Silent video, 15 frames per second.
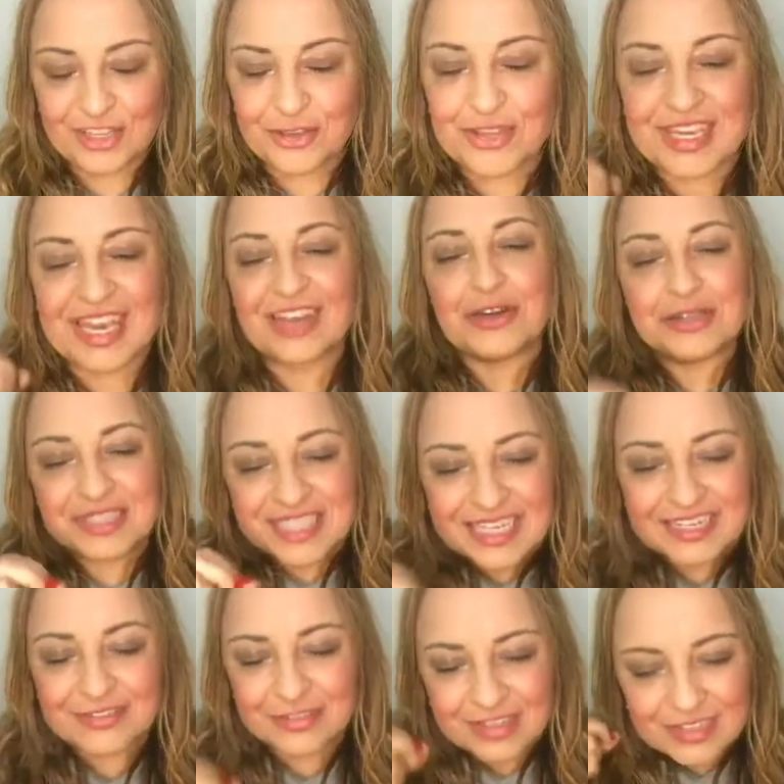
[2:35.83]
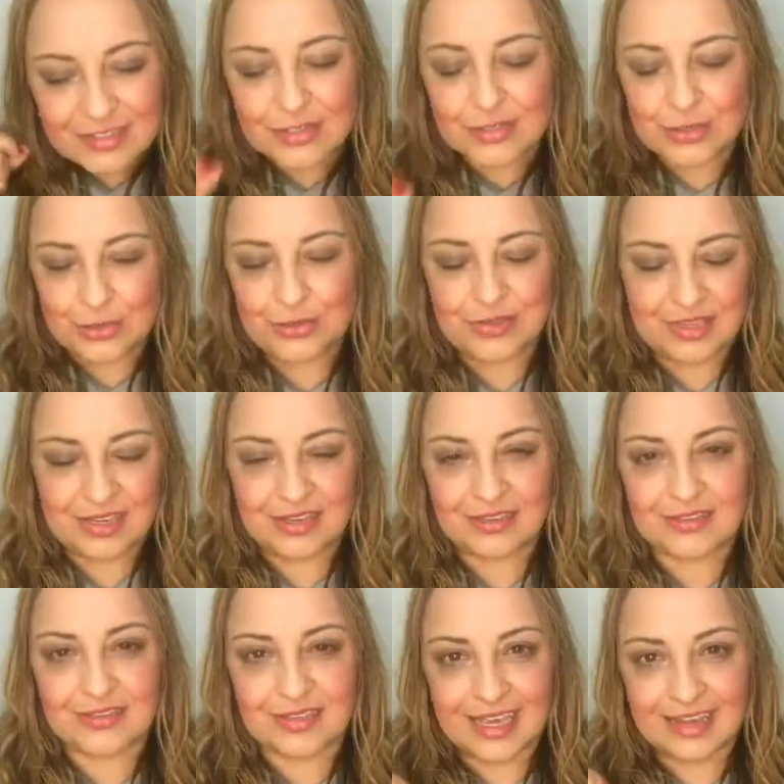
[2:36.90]
You cannot teach these 2
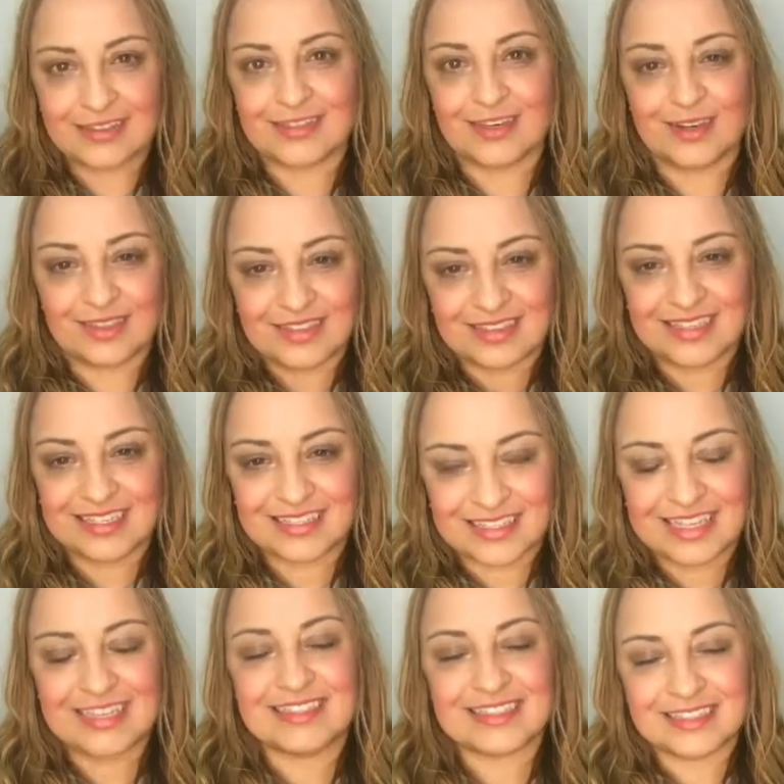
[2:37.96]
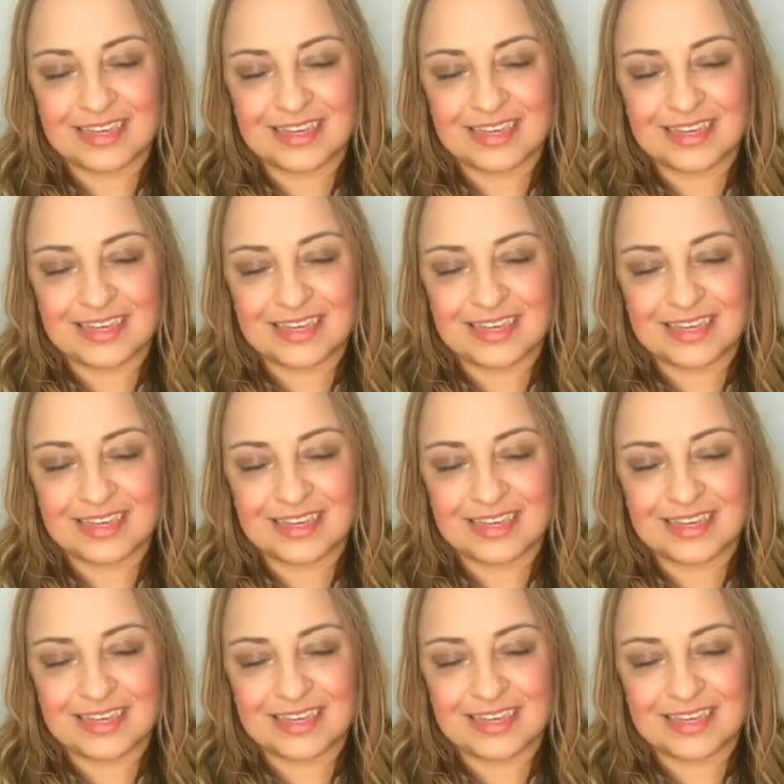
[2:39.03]
things outside of the 6 things